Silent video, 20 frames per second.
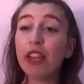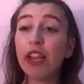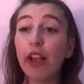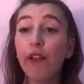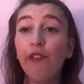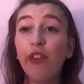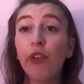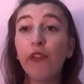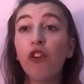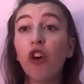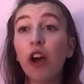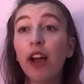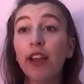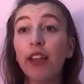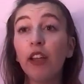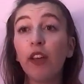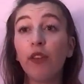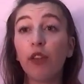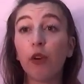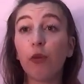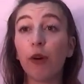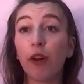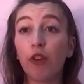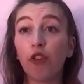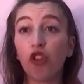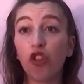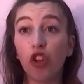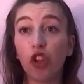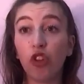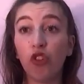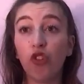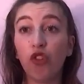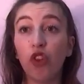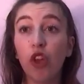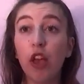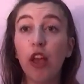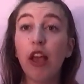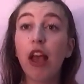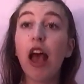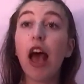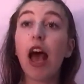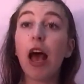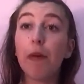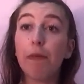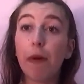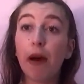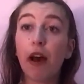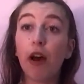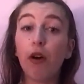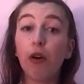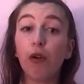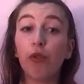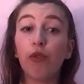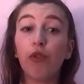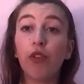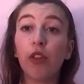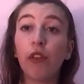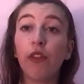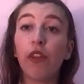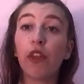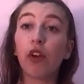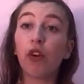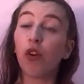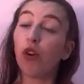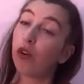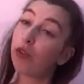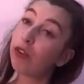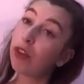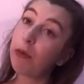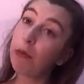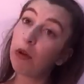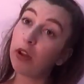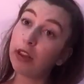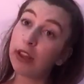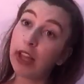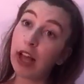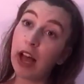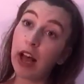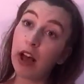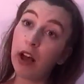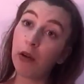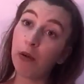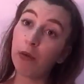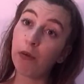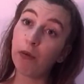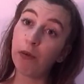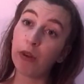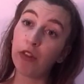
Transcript: If you've got any other questions about the course I'm on now,